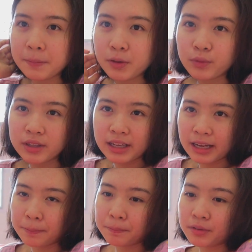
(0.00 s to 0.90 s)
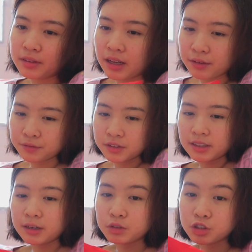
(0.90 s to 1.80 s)
I mean, what happened
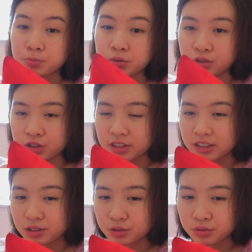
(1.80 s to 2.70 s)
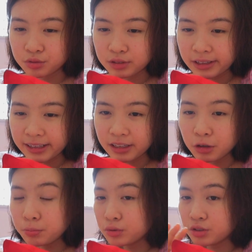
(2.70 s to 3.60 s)
after I was pushed into, like, you
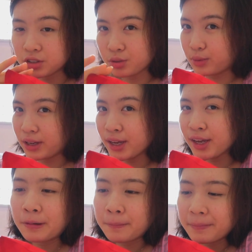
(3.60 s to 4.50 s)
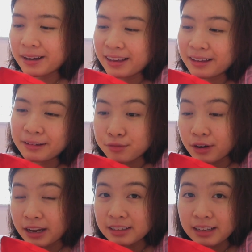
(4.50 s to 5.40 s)
know, pushed away from my
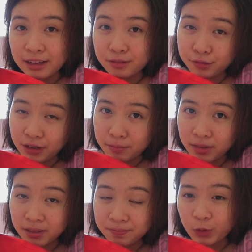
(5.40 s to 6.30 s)
friend and family.